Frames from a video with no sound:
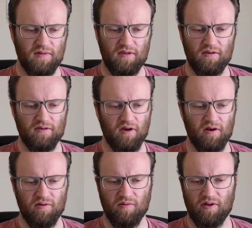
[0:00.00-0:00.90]
you go
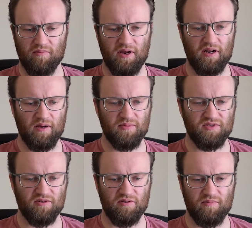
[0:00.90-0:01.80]
to one of the
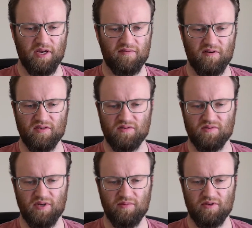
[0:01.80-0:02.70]
meetups or make friends with
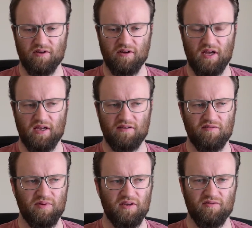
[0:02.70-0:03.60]
some people and you go, hey, have
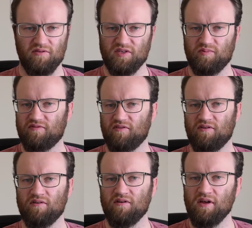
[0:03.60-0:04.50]
you been through this
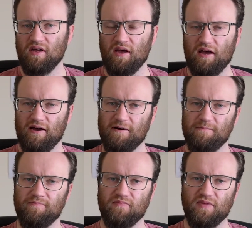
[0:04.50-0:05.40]
before?
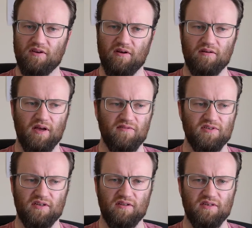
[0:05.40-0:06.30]
You know, have you
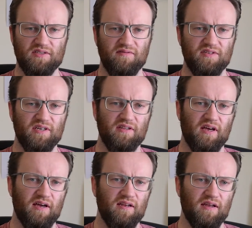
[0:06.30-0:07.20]
done this? Have you done
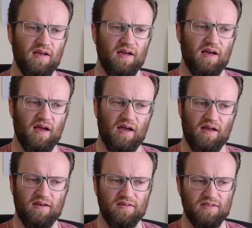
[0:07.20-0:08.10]
that?
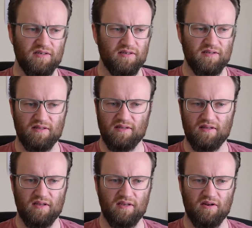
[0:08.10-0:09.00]
And,
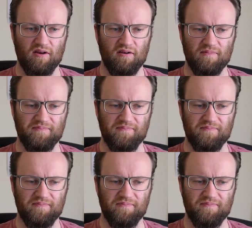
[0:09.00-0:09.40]
you know,